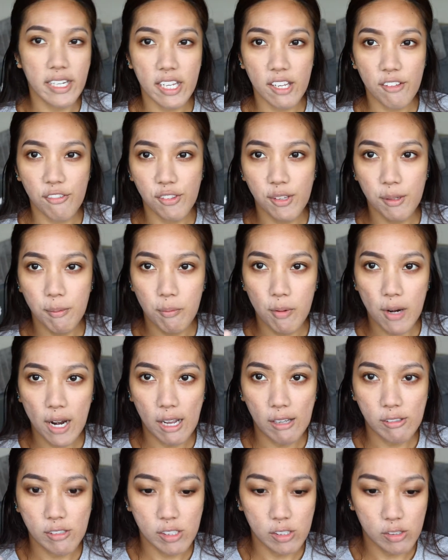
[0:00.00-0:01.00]
If the
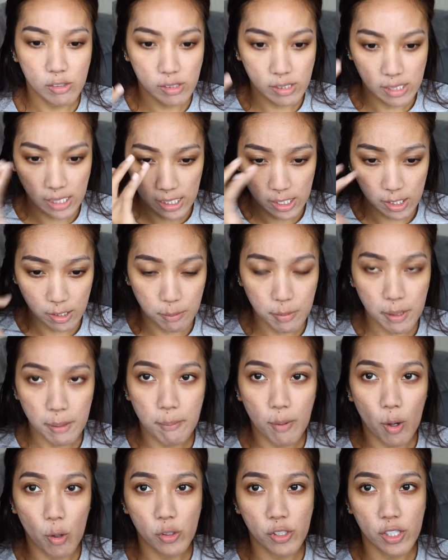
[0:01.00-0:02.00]
brows looks a little bit
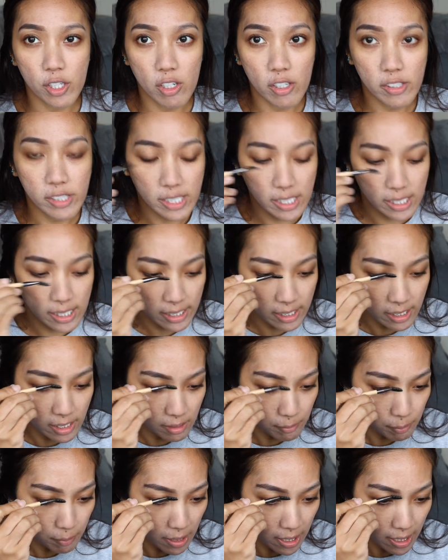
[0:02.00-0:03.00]
bolder on the inner
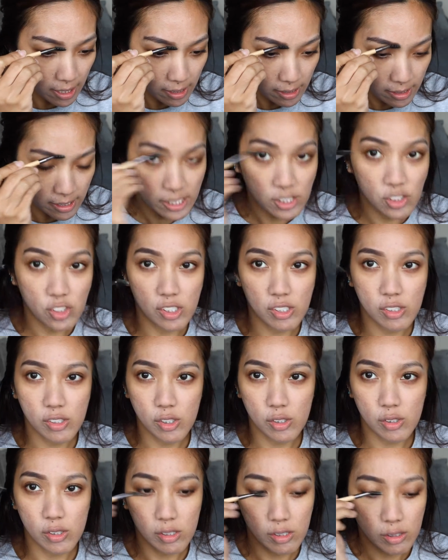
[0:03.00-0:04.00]
part, I just
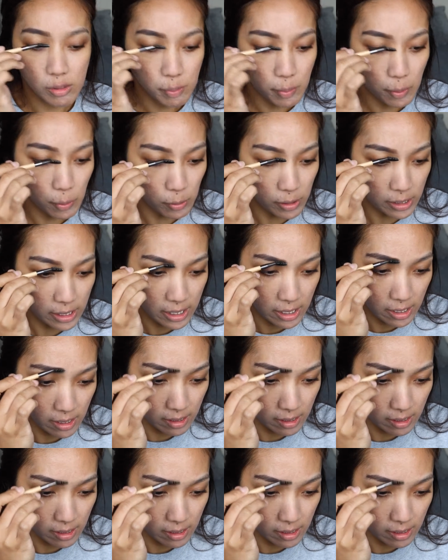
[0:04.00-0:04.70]
use the spoolie.